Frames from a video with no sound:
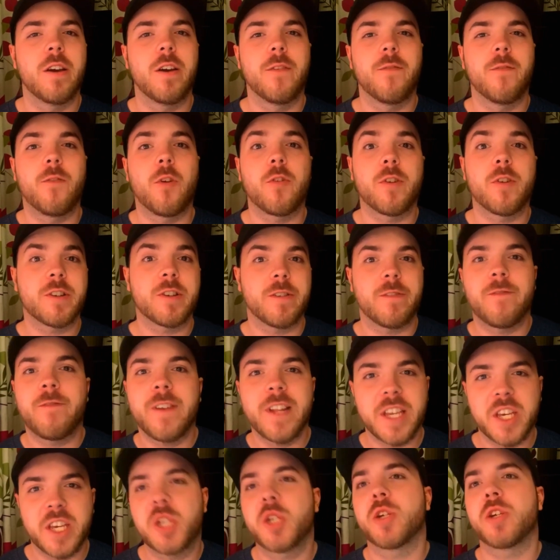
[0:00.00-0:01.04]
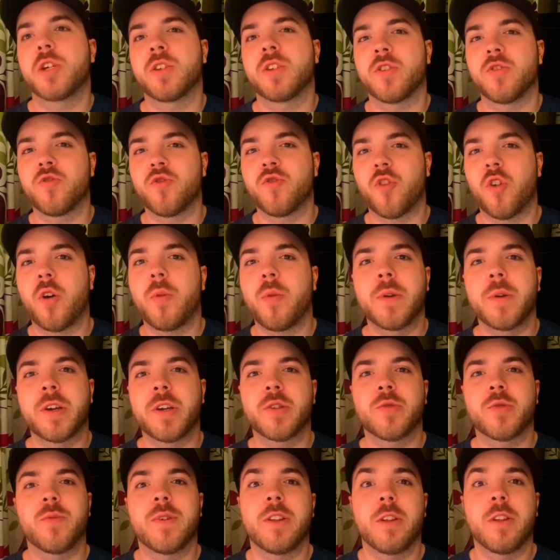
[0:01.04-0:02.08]
for it to finish as a draw
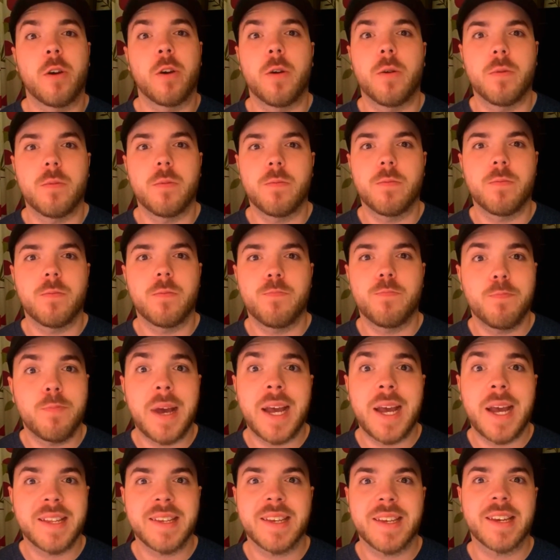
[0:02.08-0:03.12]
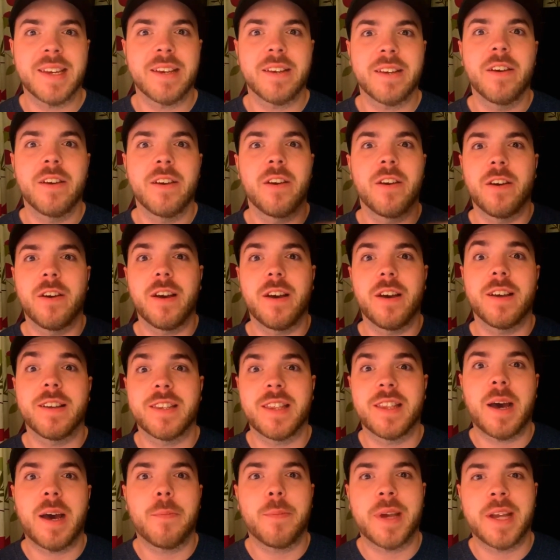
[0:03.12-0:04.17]
because we're not betting as
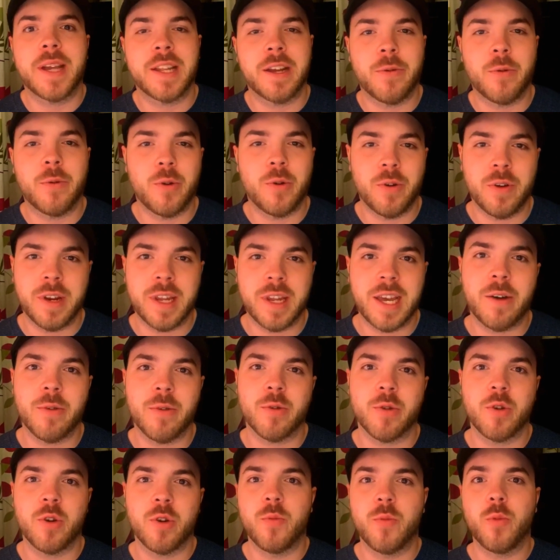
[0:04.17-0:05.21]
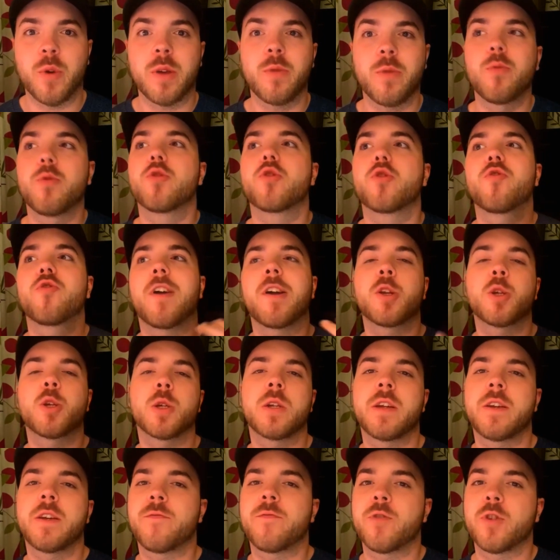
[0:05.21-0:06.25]
that being our only outcome. We would
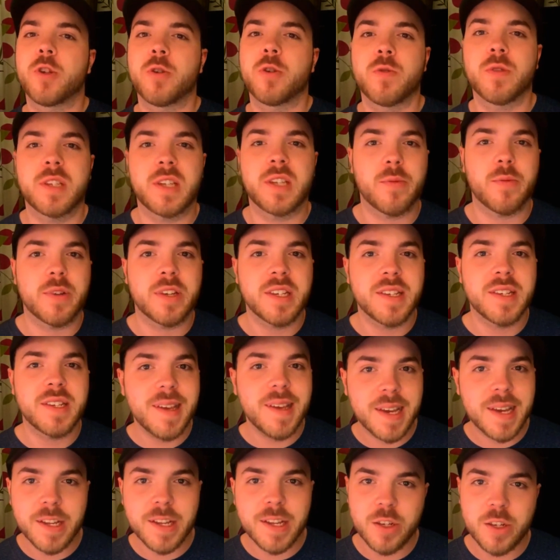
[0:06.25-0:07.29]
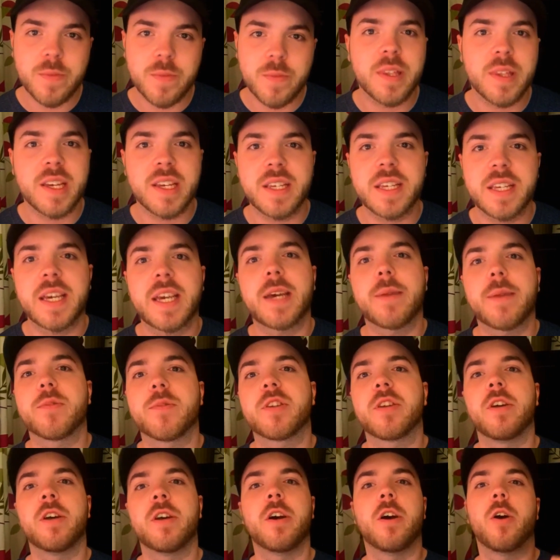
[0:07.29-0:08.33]
gradually have reduced our stake in some of these games,
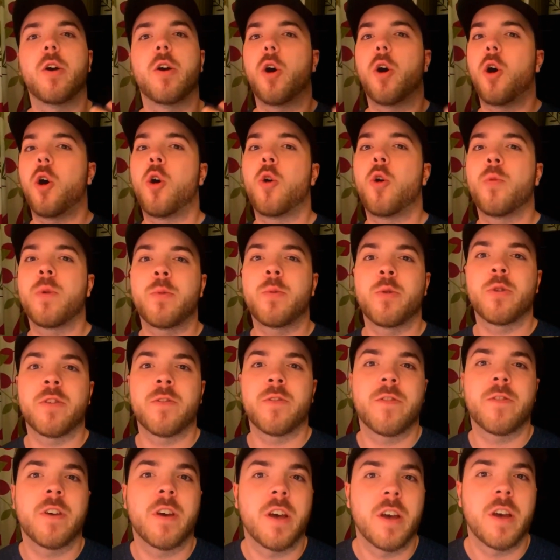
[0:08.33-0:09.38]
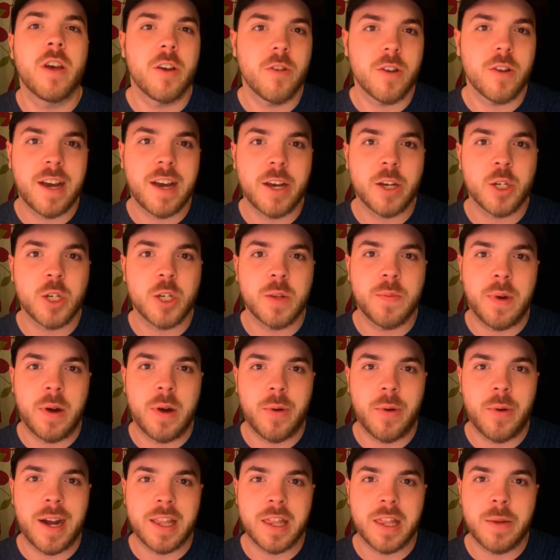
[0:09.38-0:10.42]
or we would have cashed them
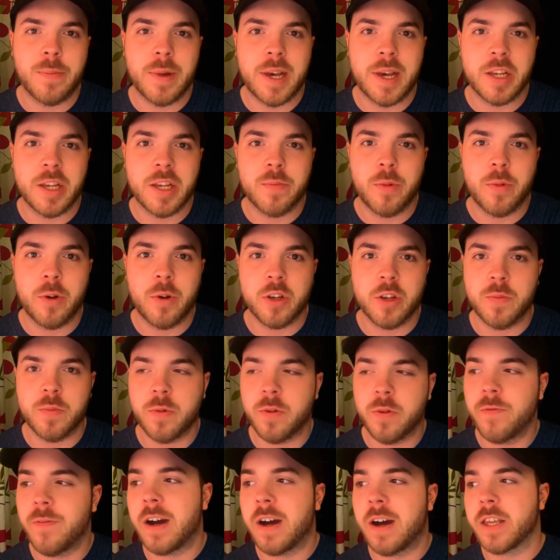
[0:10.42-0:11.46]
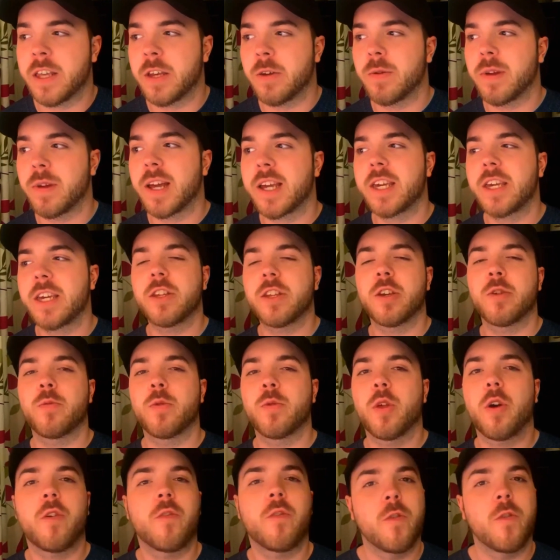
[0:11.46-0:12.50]
out at the best possible value. Like you do with
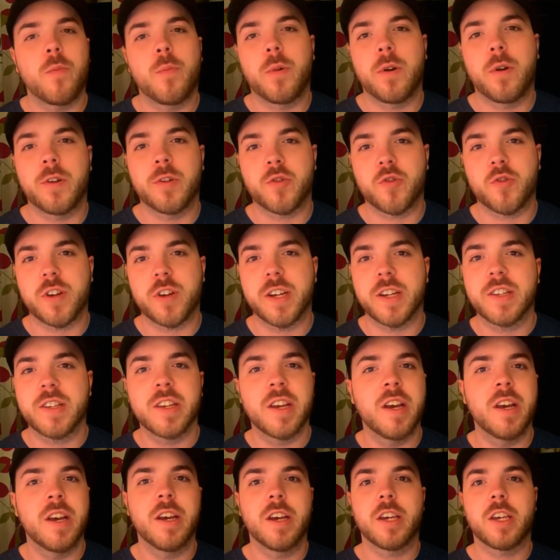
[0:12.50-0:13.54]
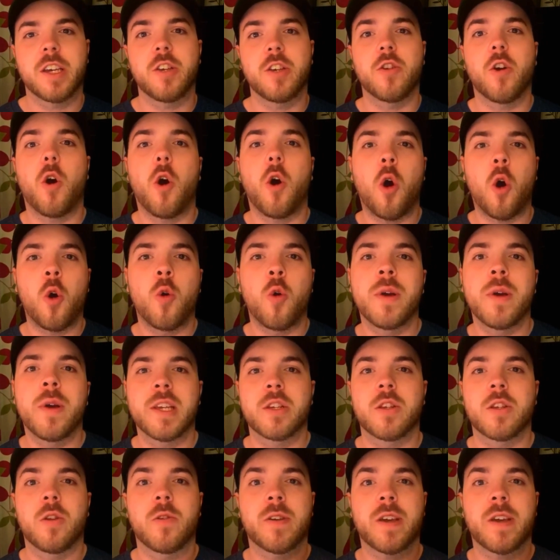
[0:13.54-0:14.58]
all football trades, you're not
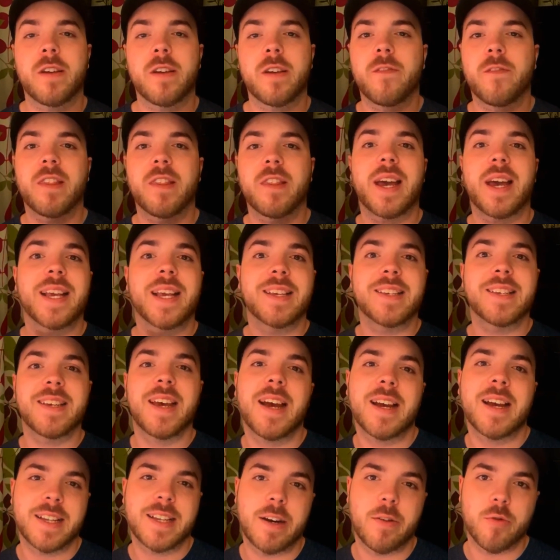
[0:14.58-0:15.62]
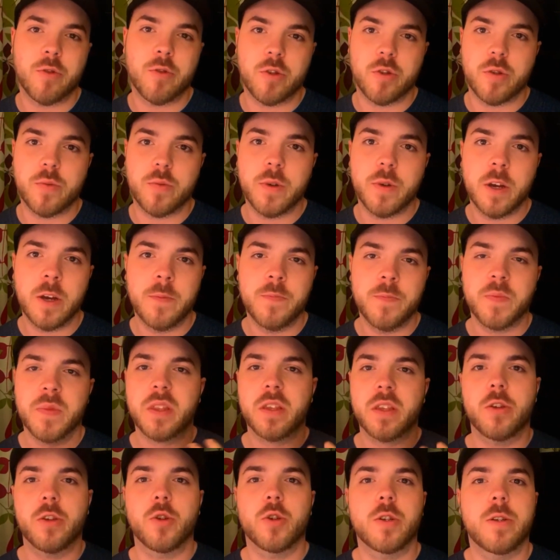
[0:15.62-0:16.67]
always looking for that exact outcome,
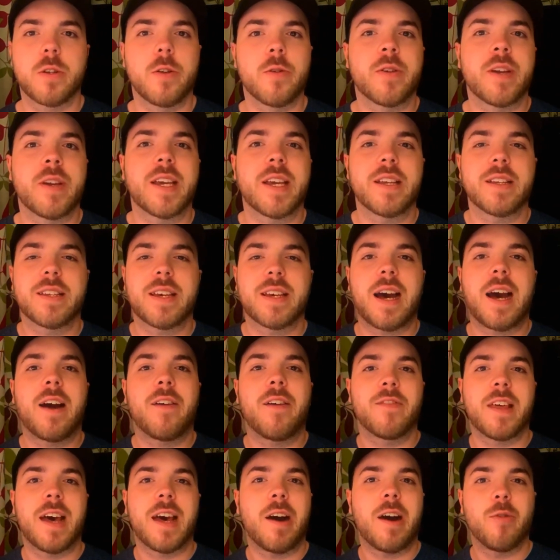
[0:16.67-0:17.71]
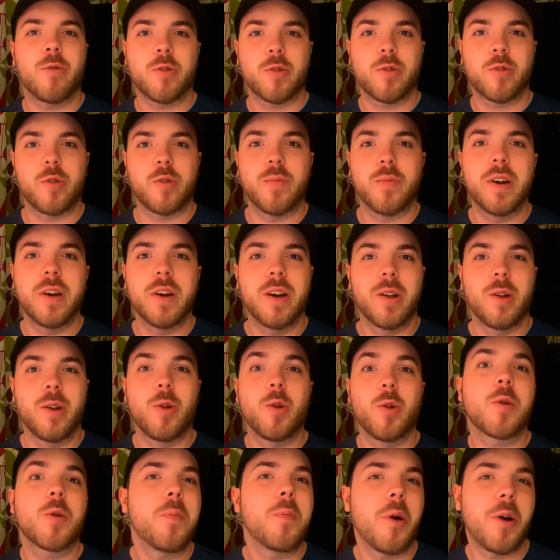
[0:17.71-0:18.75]
you're just looking to have that outcome
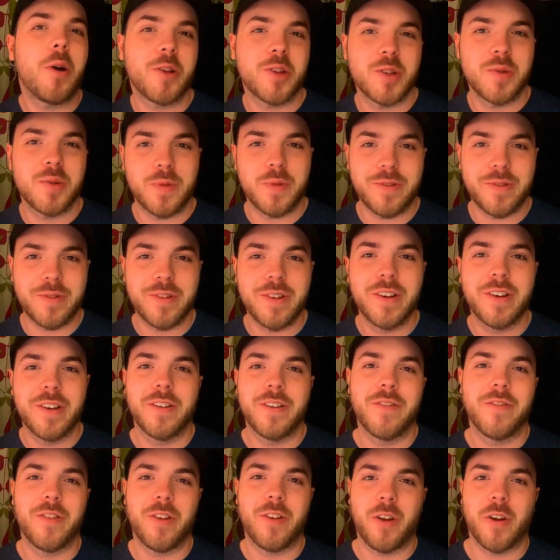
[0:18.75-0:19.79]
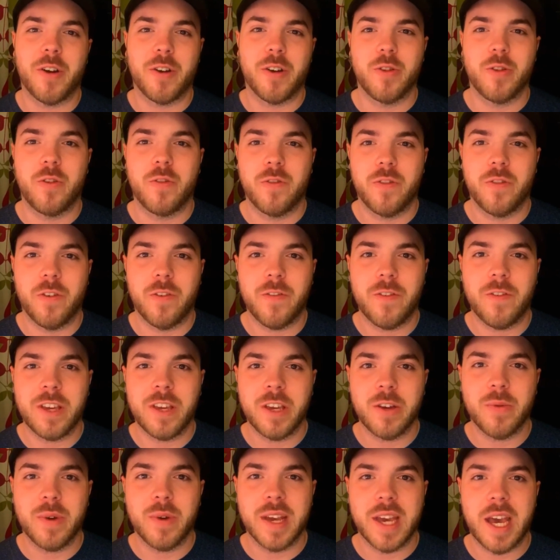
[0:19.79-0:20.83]
look possible for long enough for
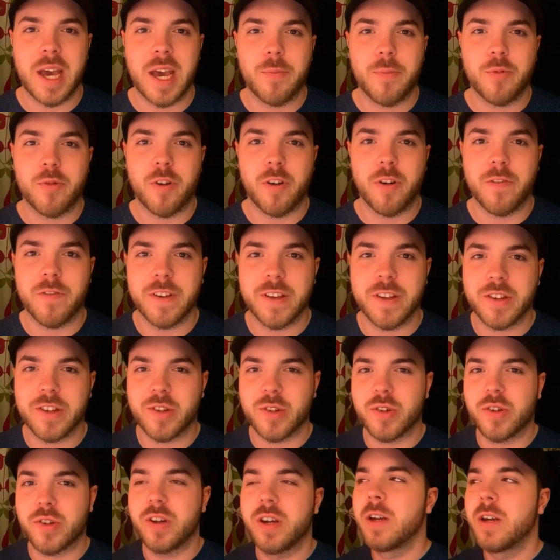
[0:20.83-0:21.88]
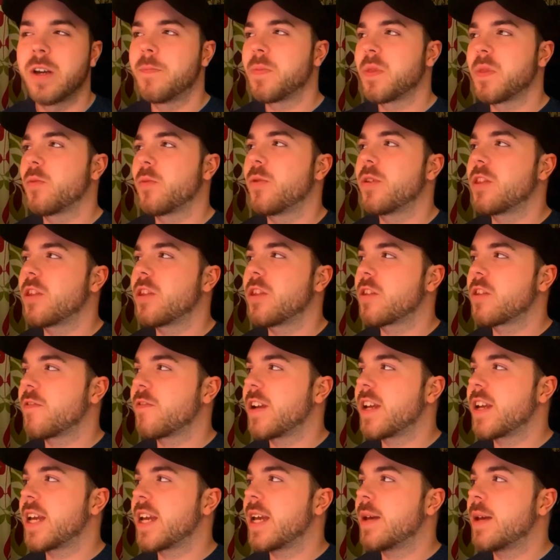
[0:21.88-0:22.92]
you to get a profit. So, with the
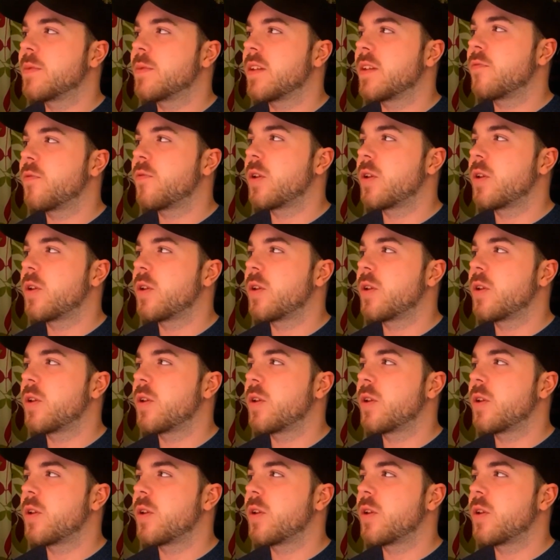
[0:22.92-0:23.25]
three games, if